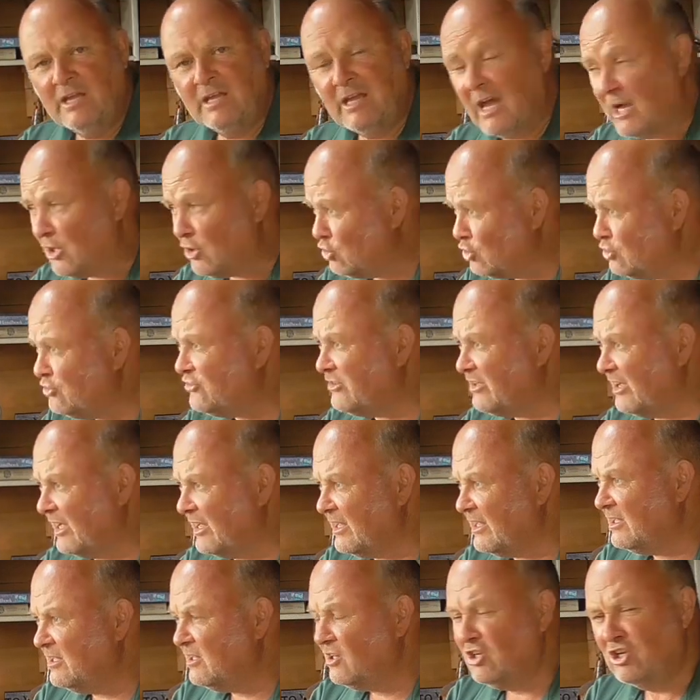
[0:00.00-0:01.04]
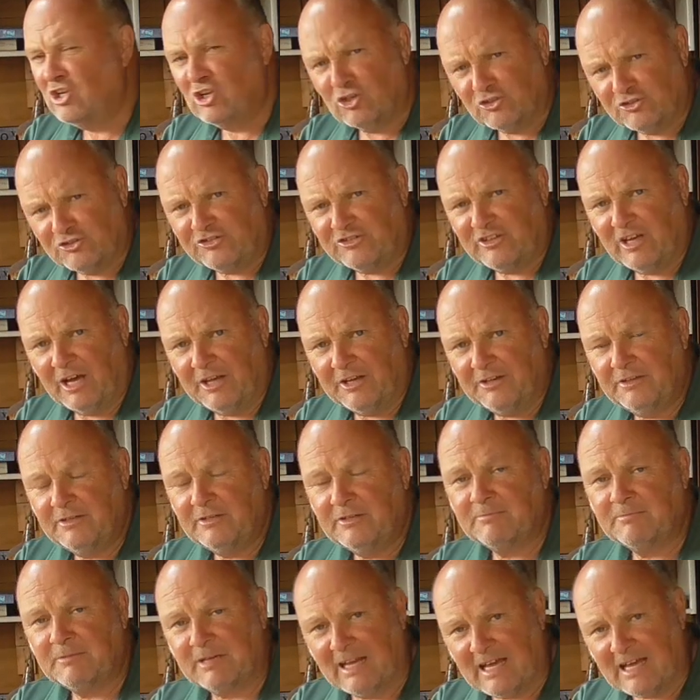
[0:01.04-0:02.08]
yeah, good day, lots
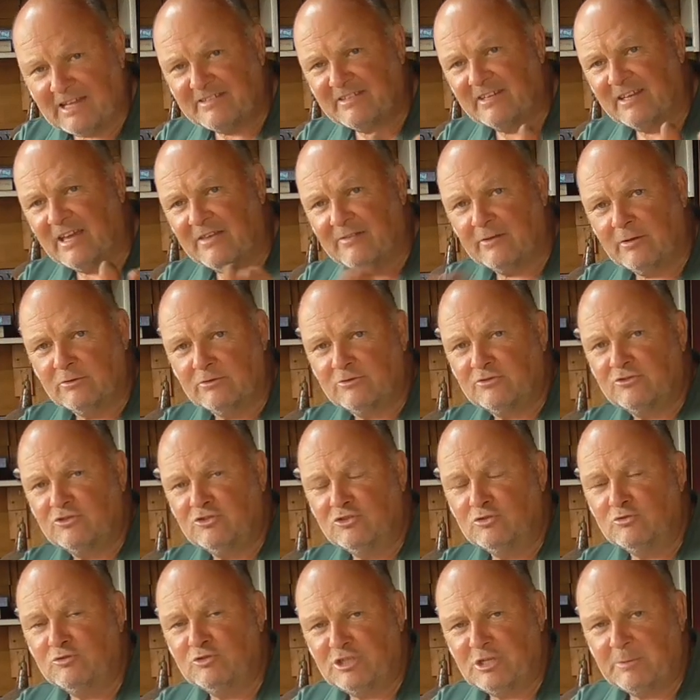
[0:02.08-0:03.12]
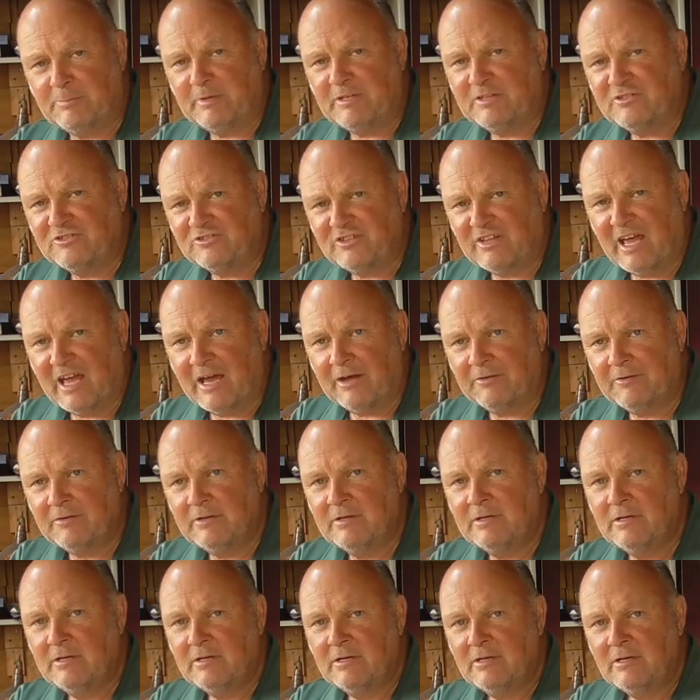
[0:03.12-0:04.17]
done. Glad to get those new chippings down.
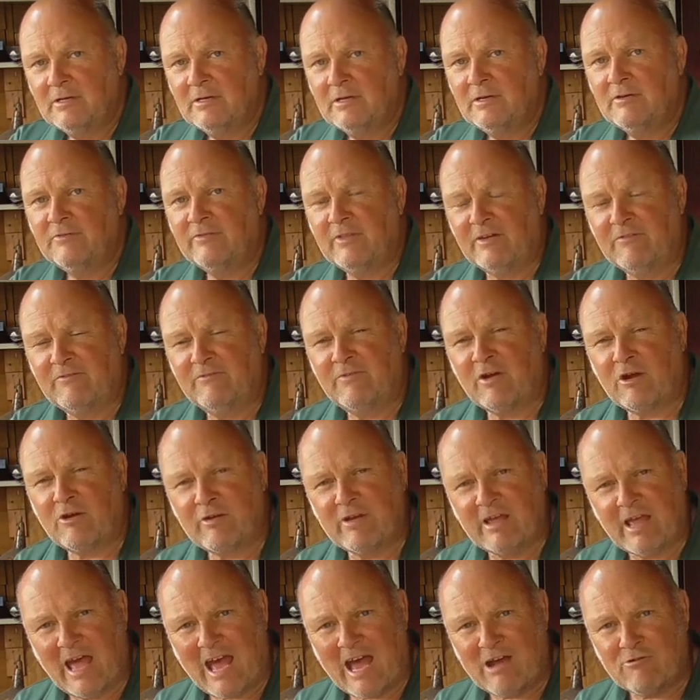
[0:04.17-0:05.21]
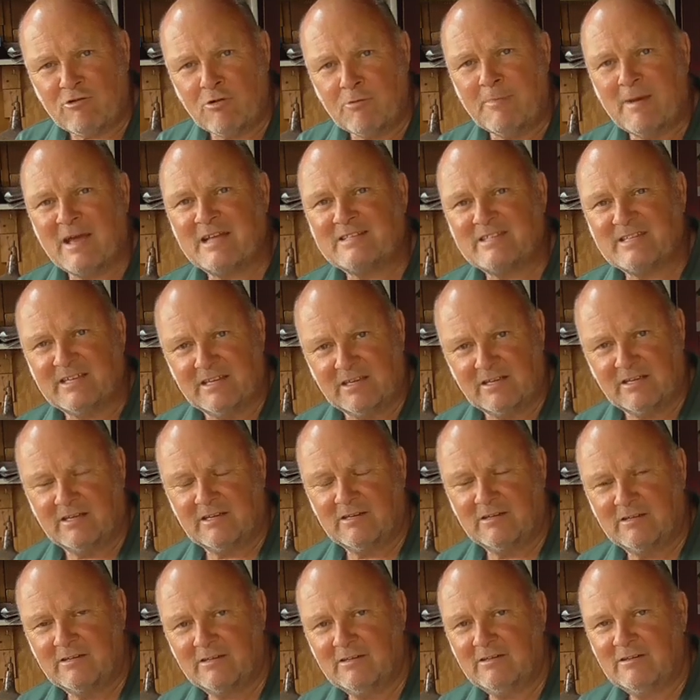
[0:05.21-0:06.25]
They're very
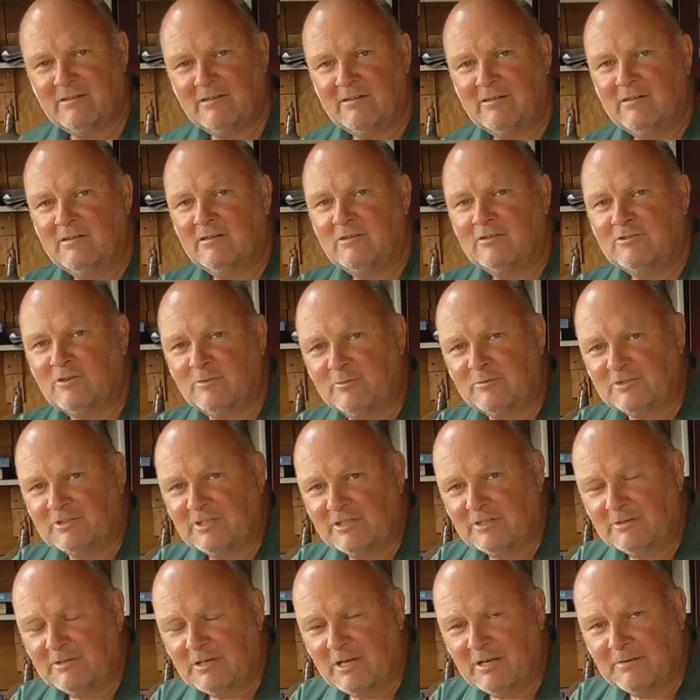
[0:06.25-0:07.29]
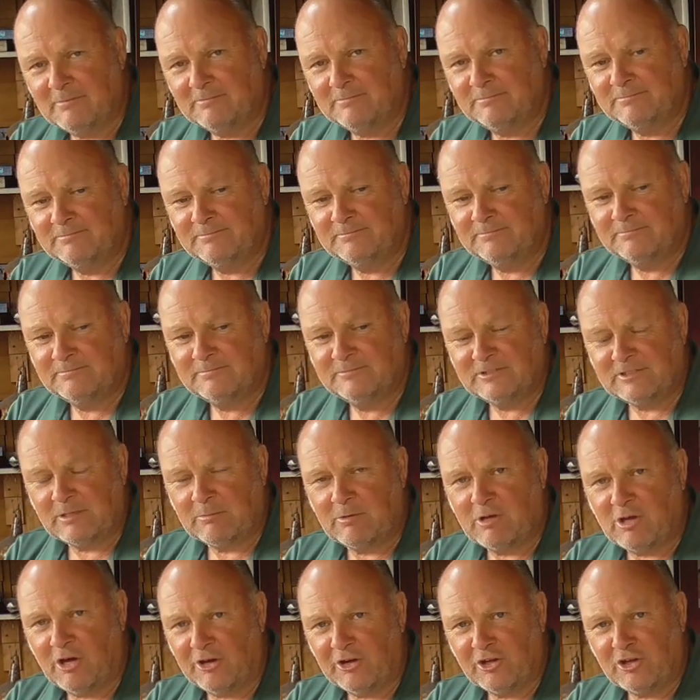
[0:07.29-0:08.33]
aromatic. Obviously
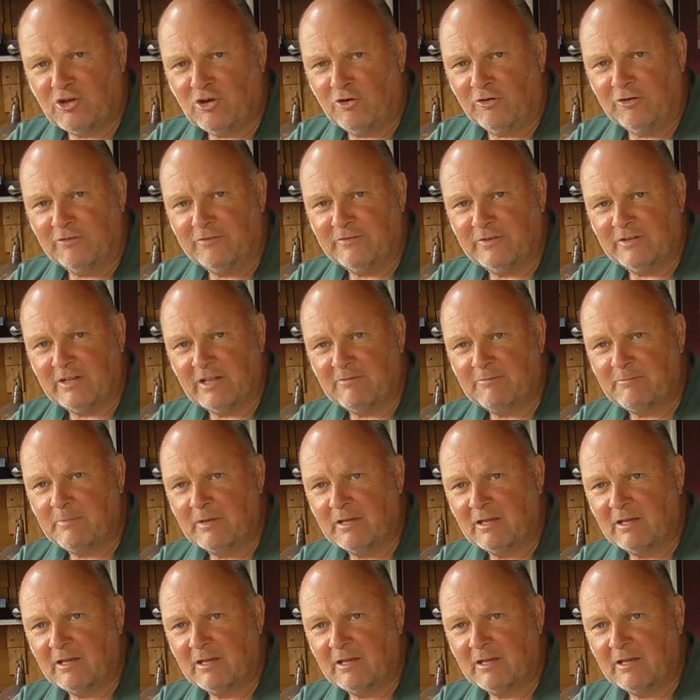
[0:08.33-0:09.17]
some kind of conifer they've